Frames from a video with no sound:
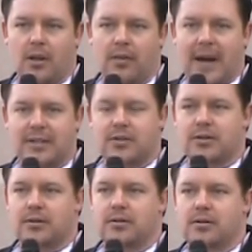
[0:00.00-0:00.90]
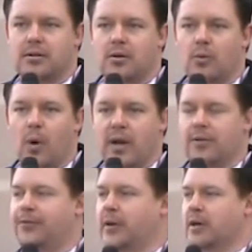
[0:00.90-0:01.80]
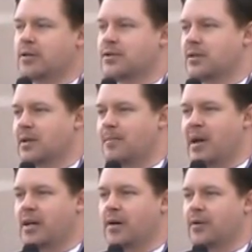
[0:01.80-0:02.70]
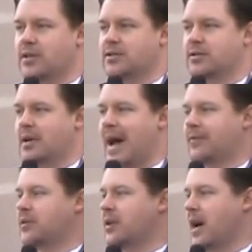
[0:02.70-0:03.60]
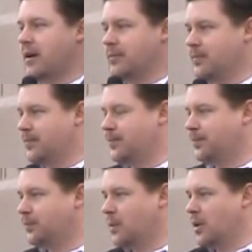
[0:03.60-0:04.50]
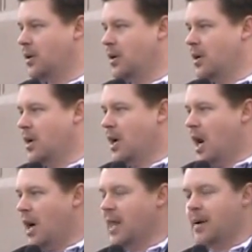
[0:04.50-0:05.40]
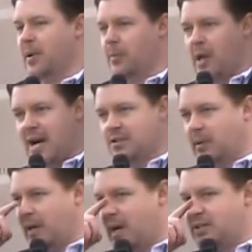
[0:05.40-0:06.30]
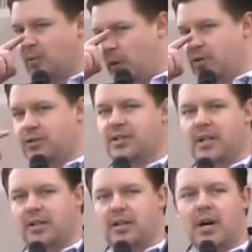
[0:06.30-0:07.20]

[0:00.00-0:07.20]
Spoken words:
That's one of the fears that many of us have today. A lot of people ask me, Casey, where do you see the